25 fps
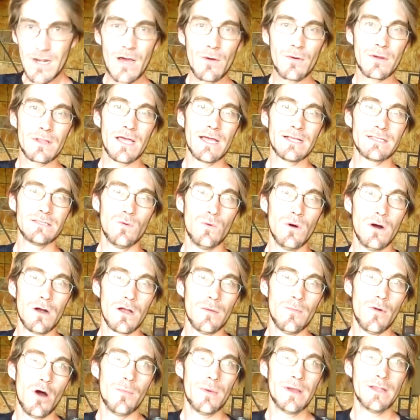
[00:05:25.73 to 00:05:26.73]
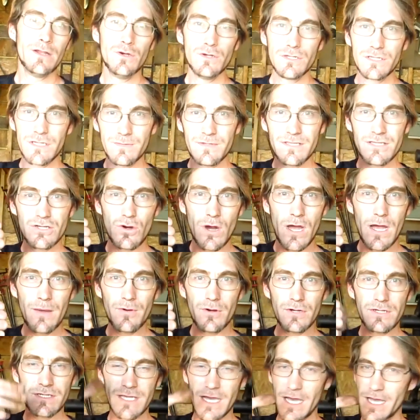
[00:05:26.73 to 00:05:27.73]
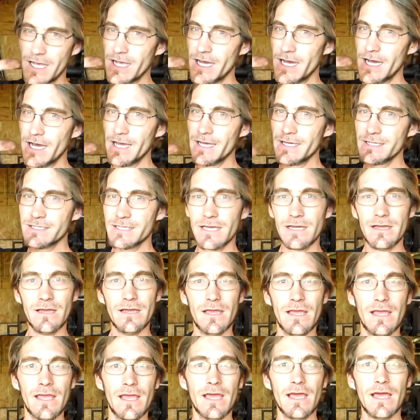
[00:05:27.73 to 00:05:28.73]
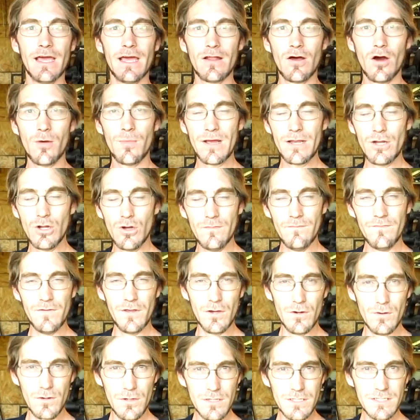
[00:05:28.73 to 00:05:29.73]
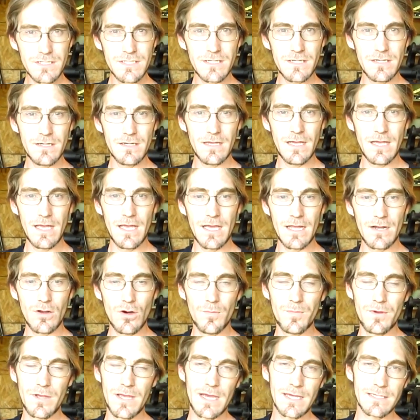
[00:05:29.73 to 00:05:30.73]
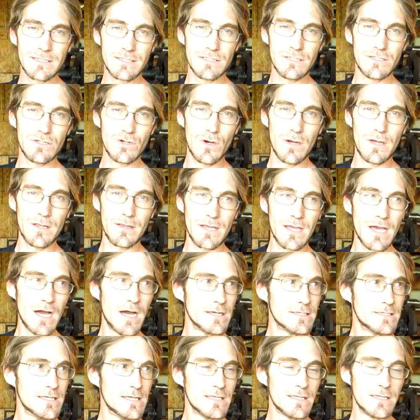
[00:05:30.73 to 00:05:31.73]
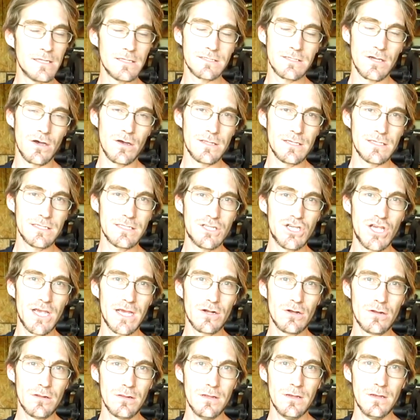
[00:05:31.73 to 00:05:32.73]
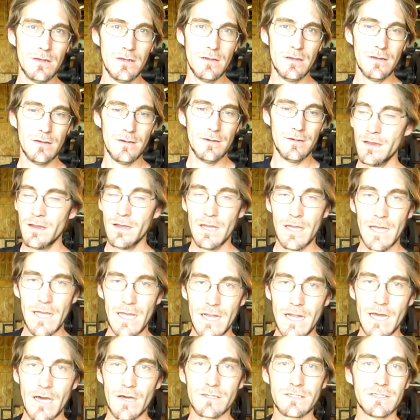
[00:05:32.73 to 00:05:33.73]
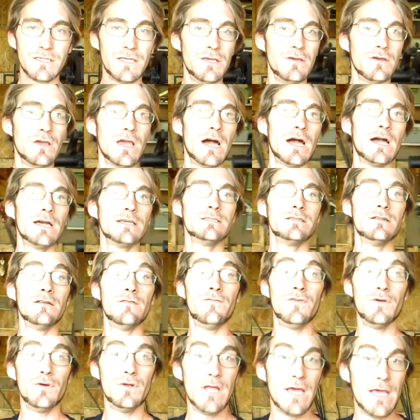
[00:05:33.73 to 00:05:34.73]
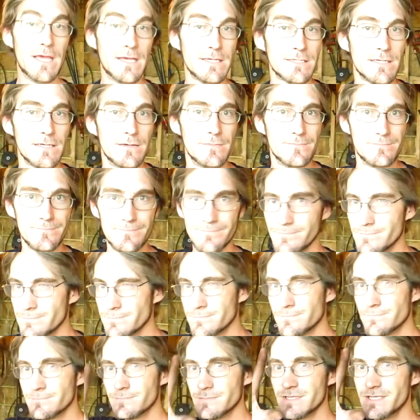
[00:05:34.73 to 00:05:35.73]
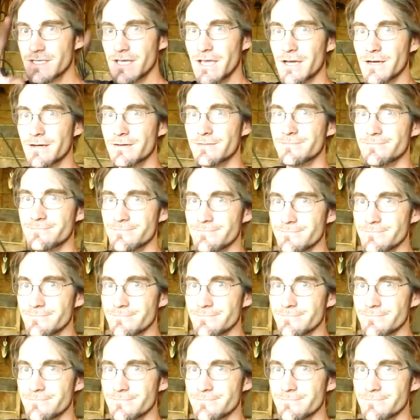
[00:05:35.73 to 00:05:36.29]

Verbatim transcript: but I would like to welcome all my new subscribers. Hi, guys. And all my new viewers. And I hope you guys enjoy the content that's on this channel. And I'll see you guys in a few days. See ya.